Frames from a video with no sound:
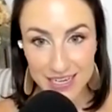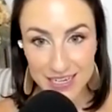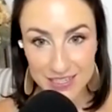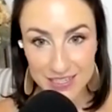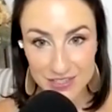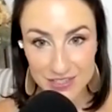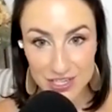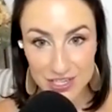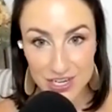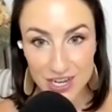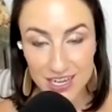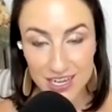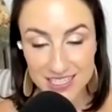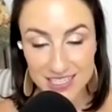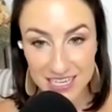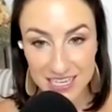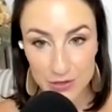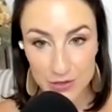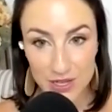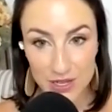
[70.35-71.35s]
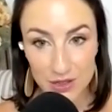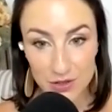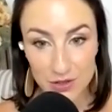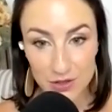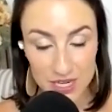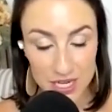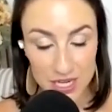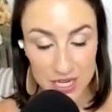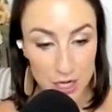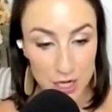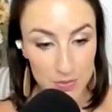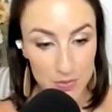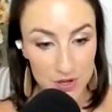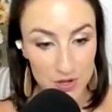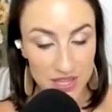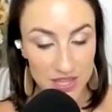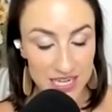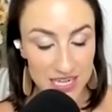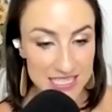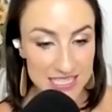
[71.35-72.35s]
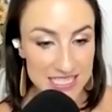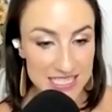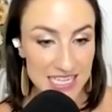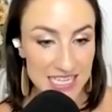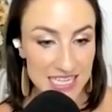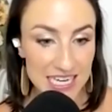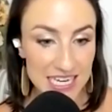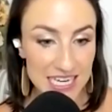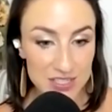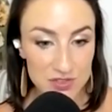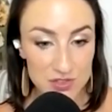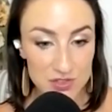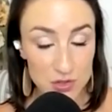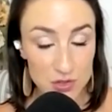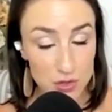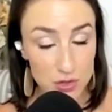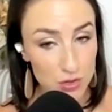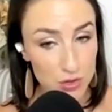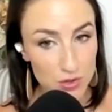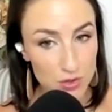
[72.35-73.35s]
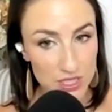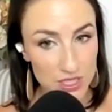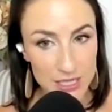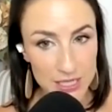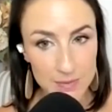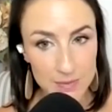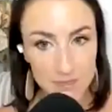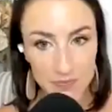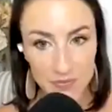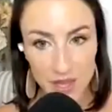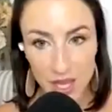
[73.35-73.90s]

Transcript: It is not a relevant number that indicates truly